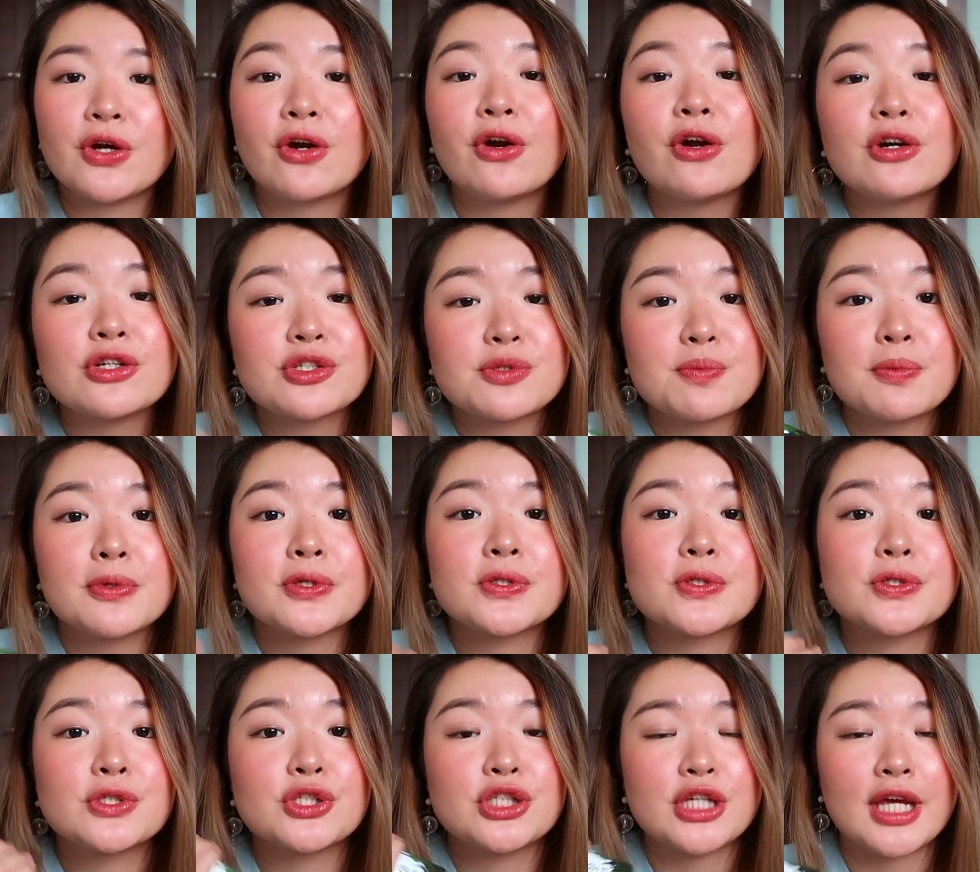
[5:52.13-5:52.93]
you're not
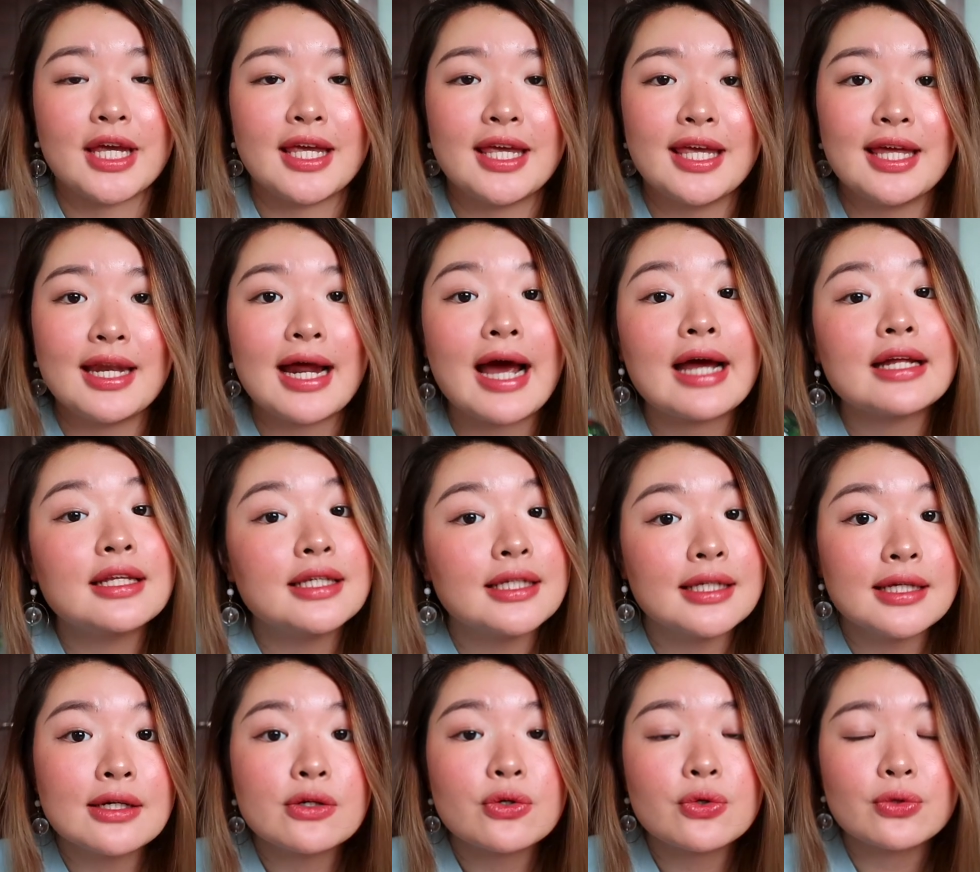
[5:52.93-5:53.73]
supposed to shake it. I
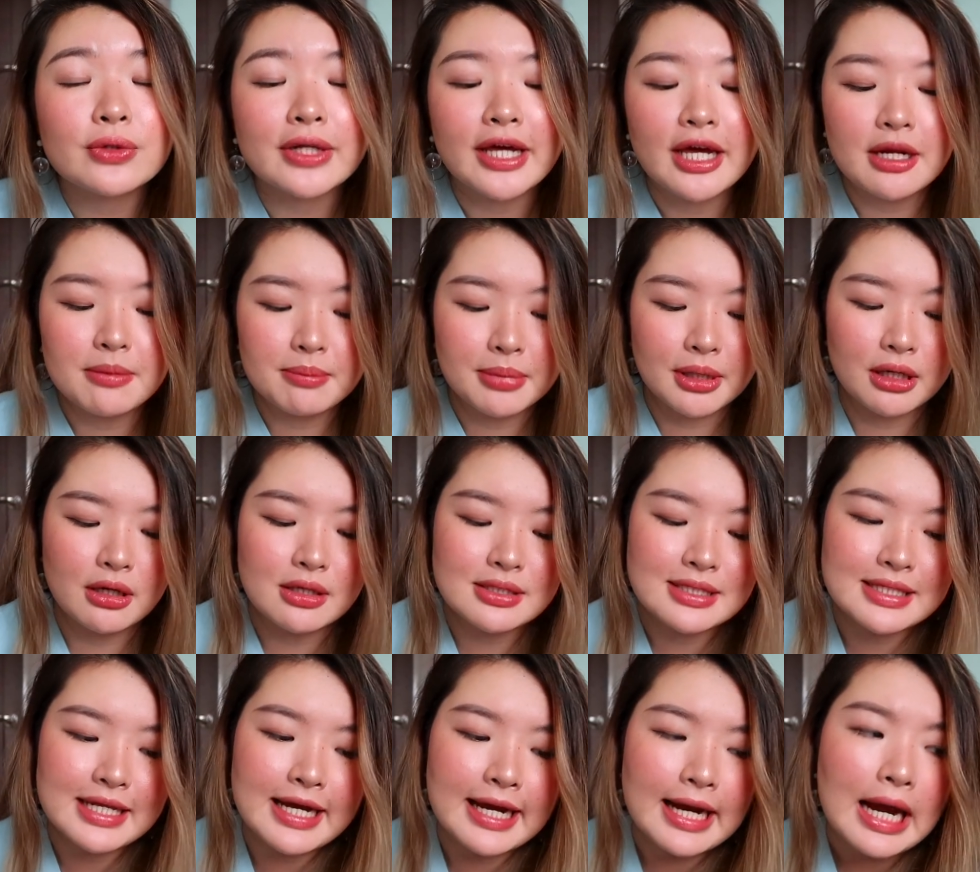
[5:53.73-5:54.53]
didn't know that
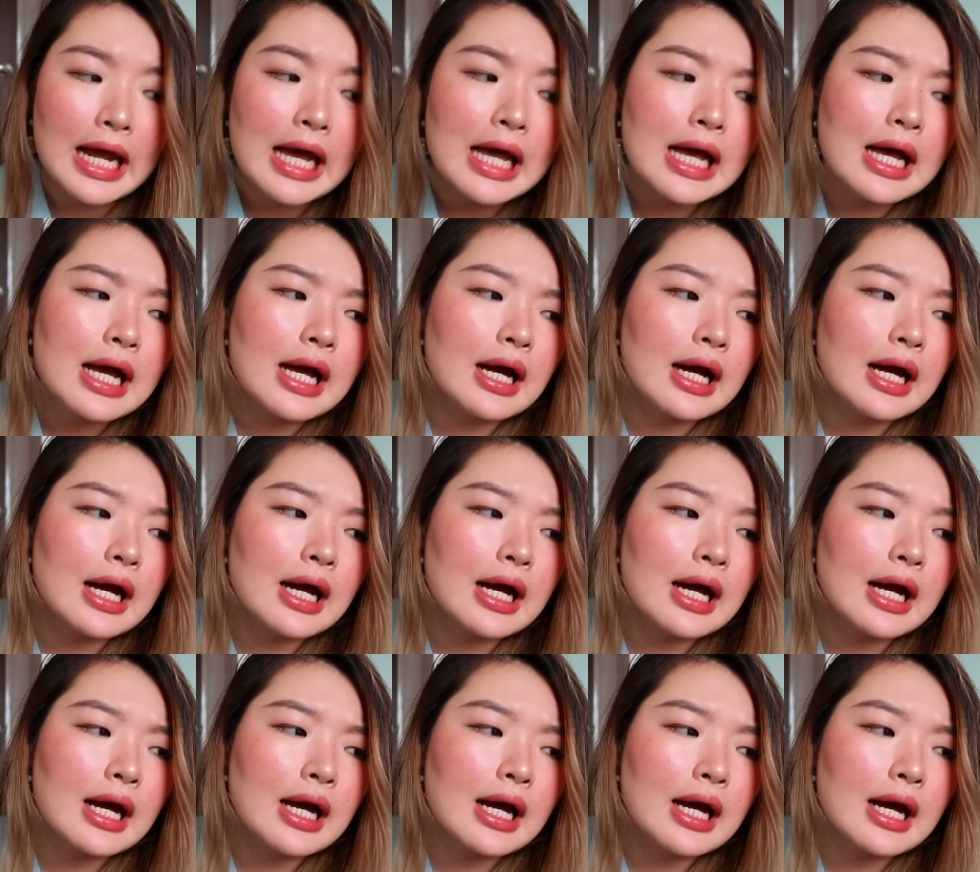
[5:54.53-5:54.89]
because like,